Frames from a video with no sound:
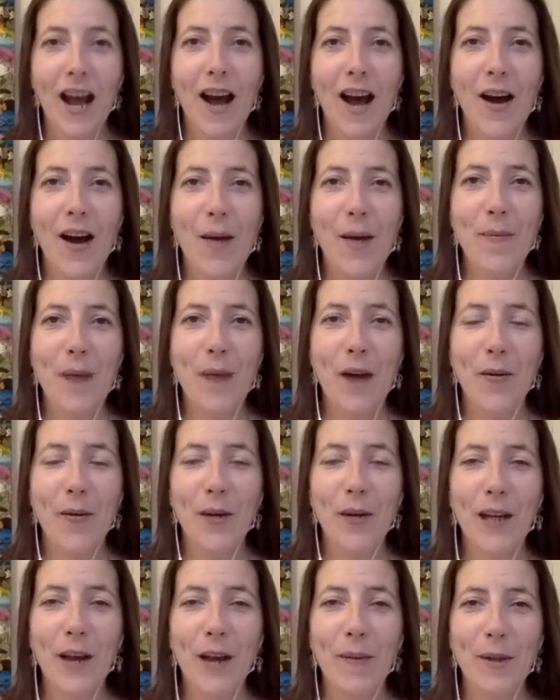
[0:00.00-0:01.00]
I
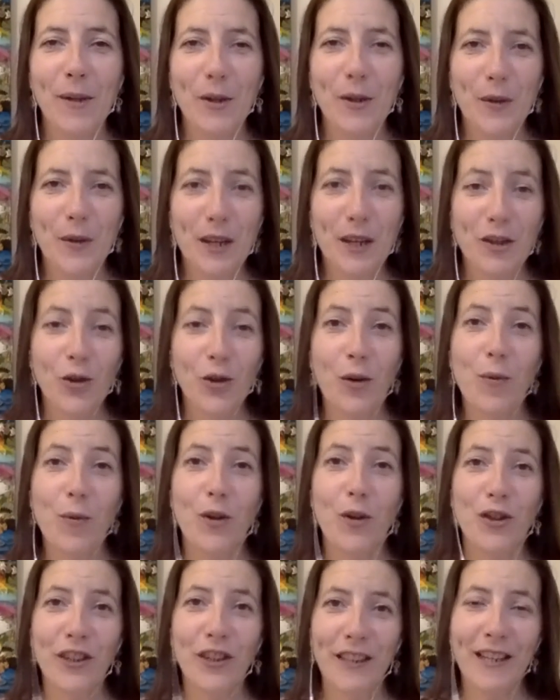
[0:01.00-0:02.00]
really hope you enjoy
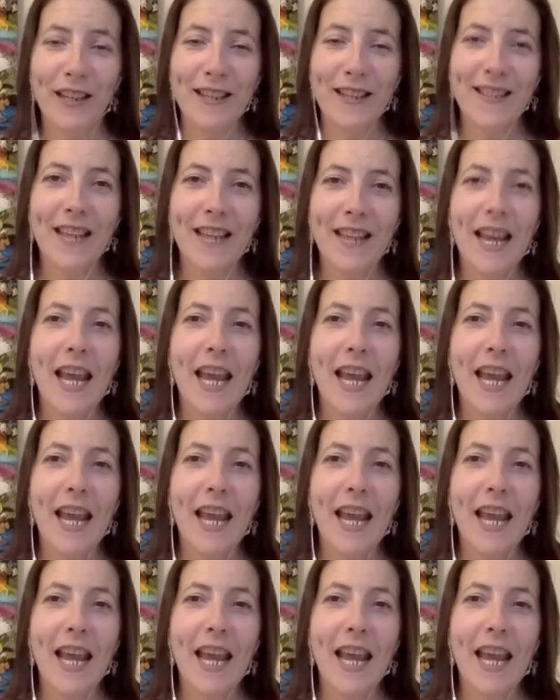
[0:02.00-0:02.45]
watching this.